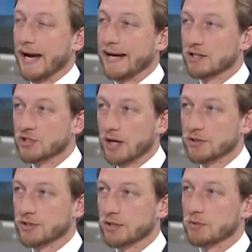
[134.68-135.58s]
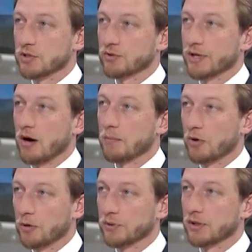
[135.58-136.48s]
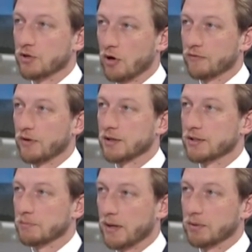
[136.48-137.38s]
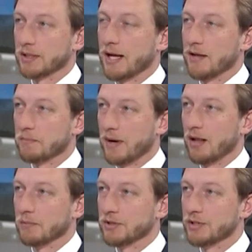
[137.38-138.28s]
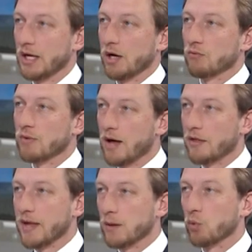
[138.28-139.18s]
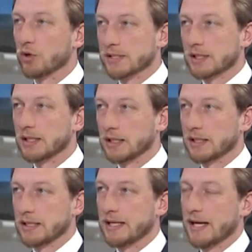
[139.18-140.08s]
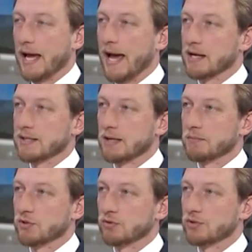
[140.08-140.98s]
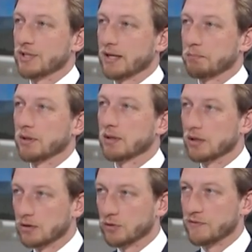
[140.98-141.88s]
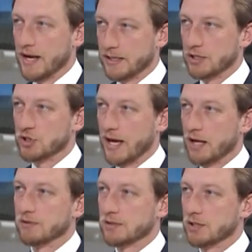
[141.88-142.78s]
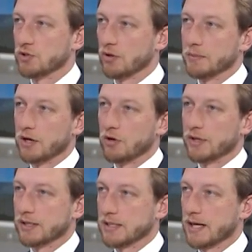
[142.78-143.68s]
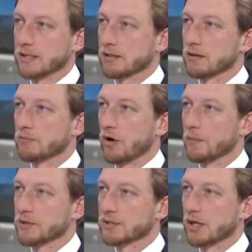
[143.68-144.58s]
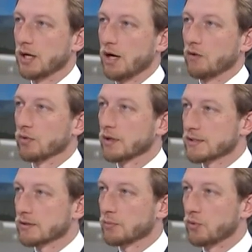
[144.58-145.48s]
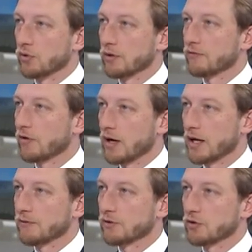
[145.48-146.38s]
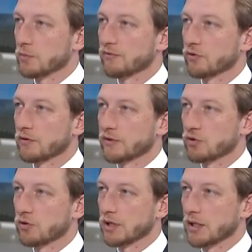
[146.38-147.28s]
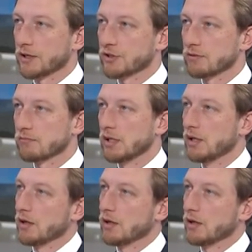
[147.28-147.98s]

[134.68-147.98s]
any changes to the ministry are appropriately notified to the public and the Parliament, rather than what is clearly an attempt to take political advantage out of this issue. I mean, I don't think it's an accident the Prime Minister released the report on Friday afternoon before a Victorian election,